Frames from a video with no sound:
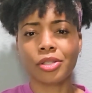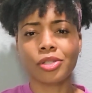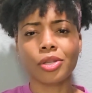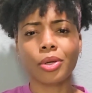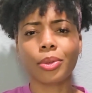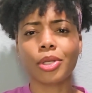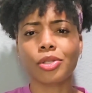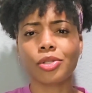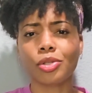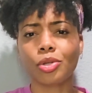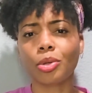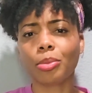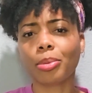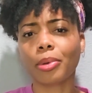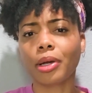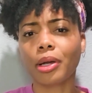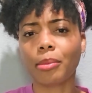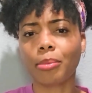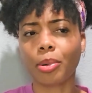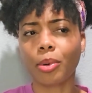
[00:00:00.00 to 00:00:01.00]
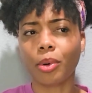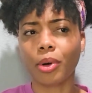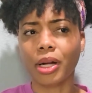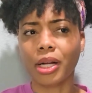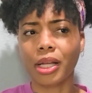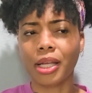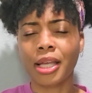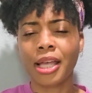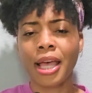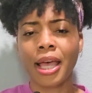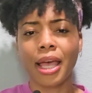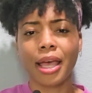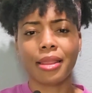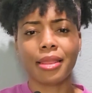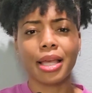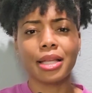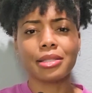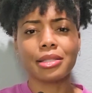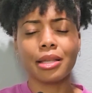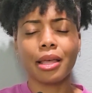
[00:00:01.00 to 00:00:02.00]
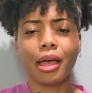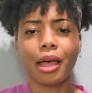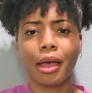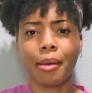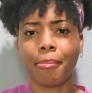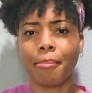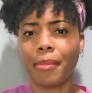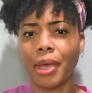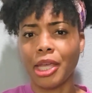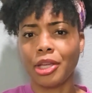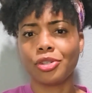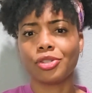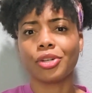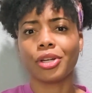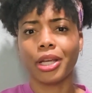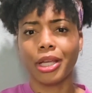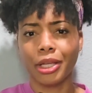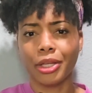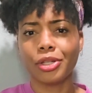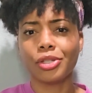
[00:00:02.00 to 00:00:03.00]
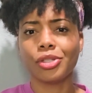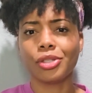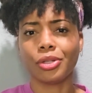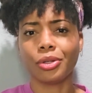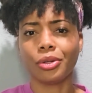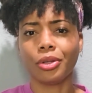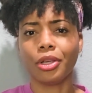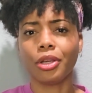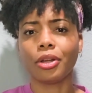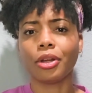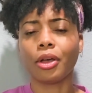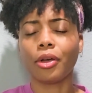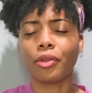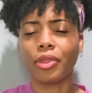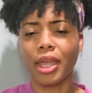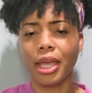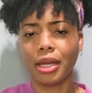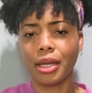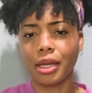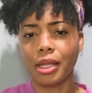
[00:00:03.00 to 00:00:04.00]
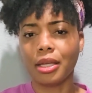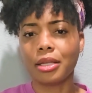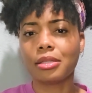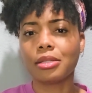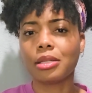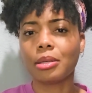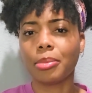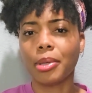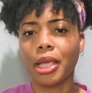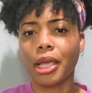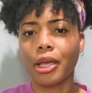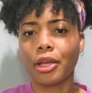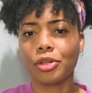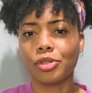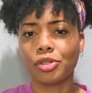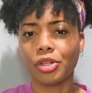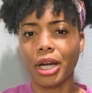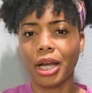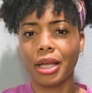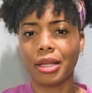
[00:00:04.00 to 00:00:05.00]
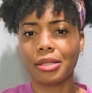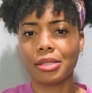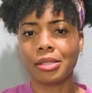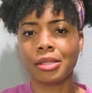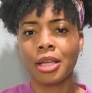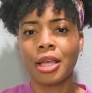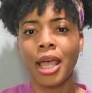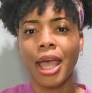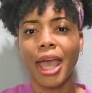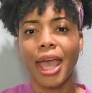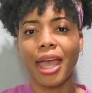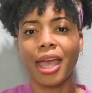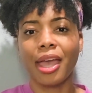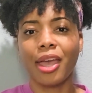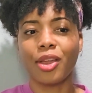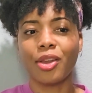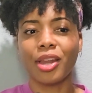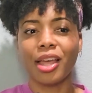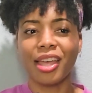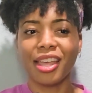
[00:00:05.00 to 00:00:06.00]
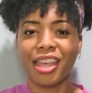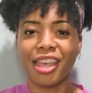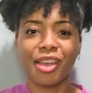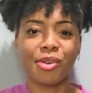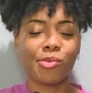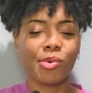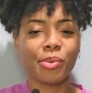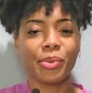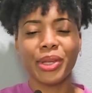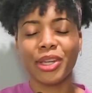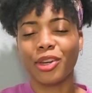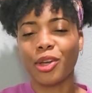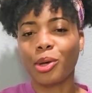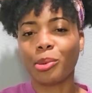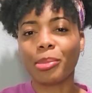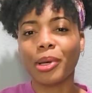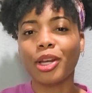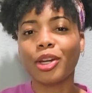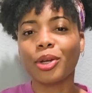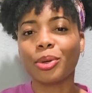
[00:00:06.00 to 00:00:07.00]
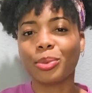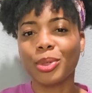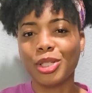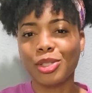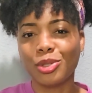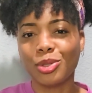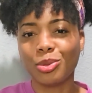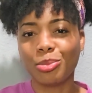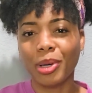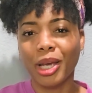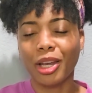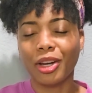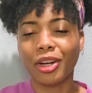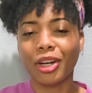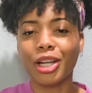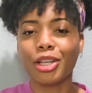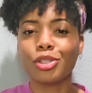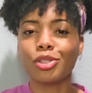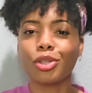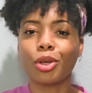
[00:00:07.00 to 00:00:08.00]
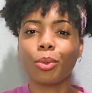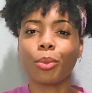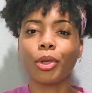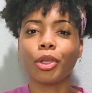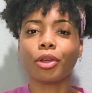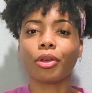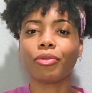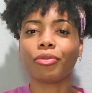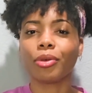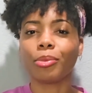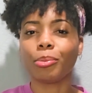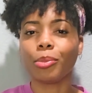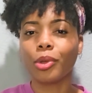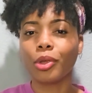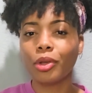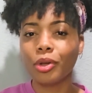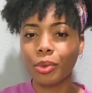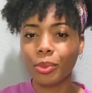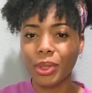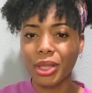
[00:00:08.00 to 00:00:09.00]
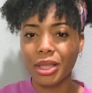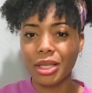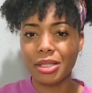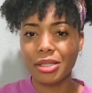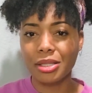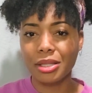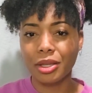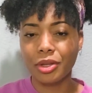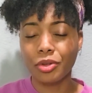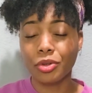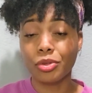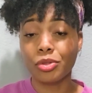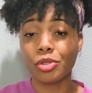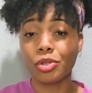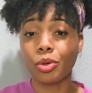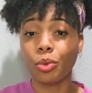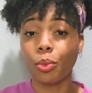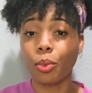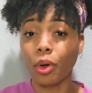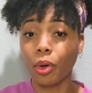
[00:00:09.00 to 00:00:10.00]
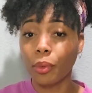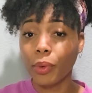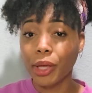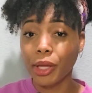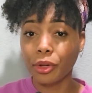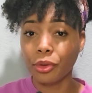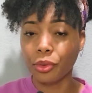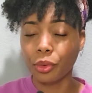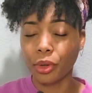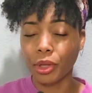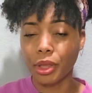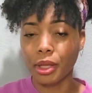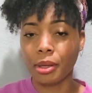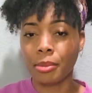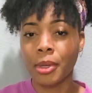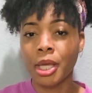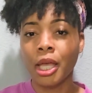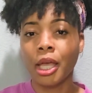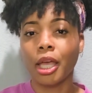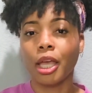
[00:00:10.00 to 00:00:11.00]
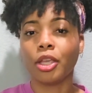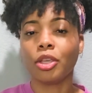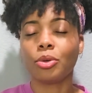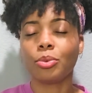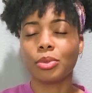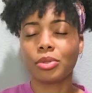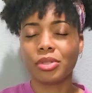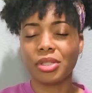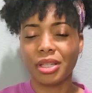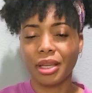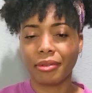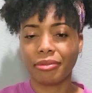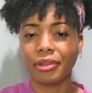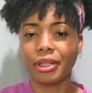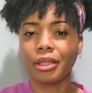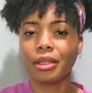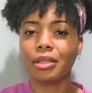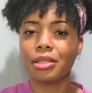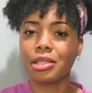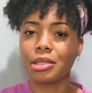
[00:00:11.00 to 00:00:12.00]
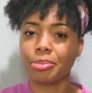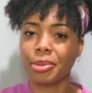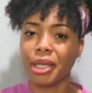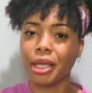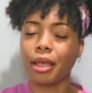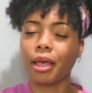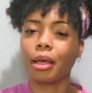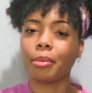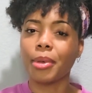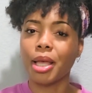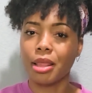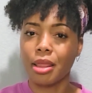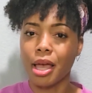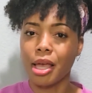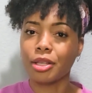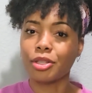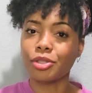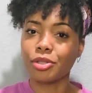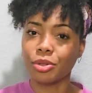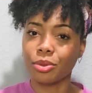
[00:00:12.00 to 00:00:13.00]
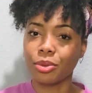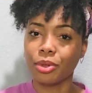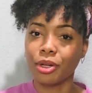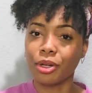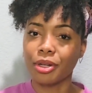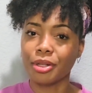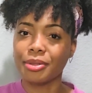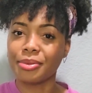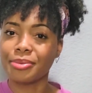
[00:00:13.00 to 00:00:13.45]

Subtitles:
So it's super important. And that's a major issue, that needs to be addressed. And again, when we know better, we do better. And so when you're familiar with these signals, you won't ignore them and you will definitely speak up a lot sooner.